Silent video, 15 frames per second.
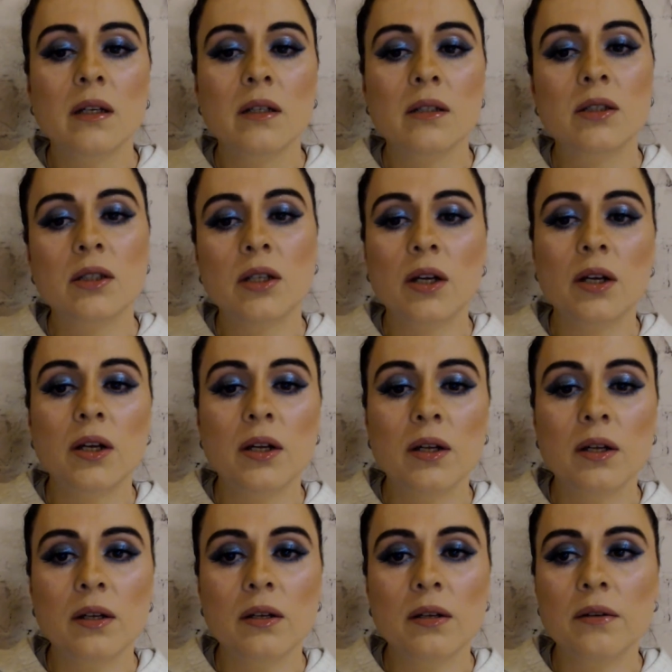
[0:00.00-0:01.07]

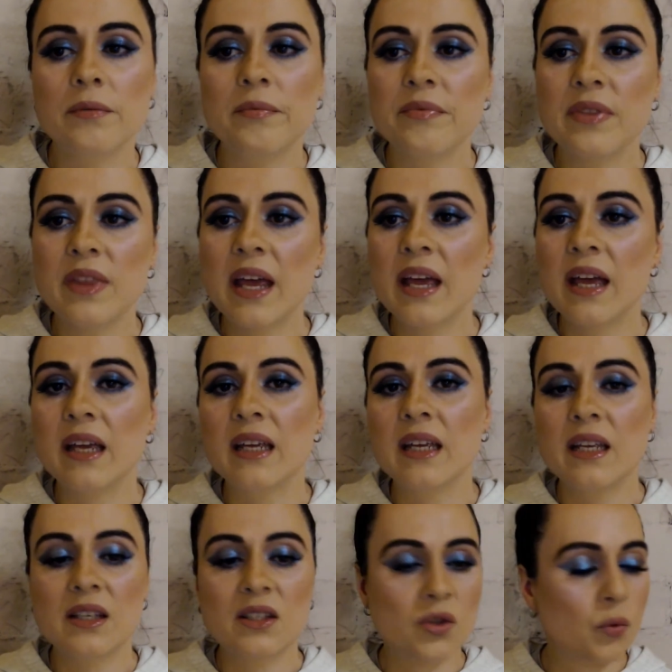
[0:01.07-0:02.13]
So that
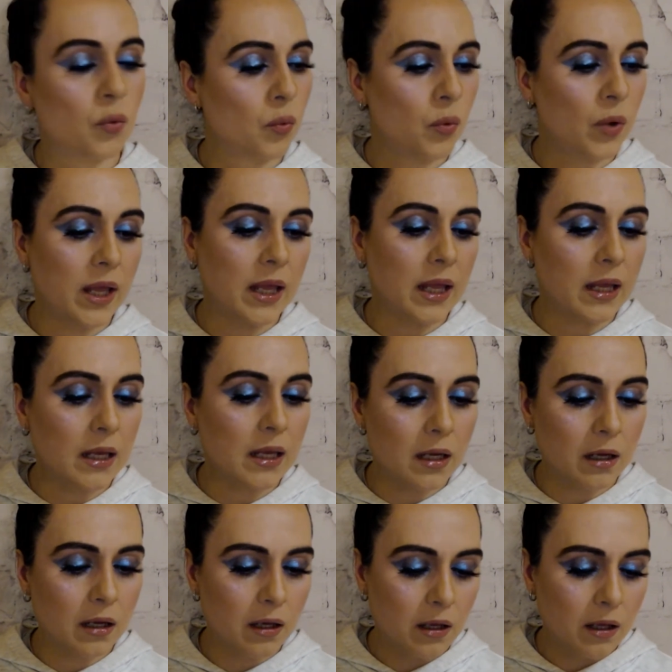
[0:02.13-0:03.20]
is the week.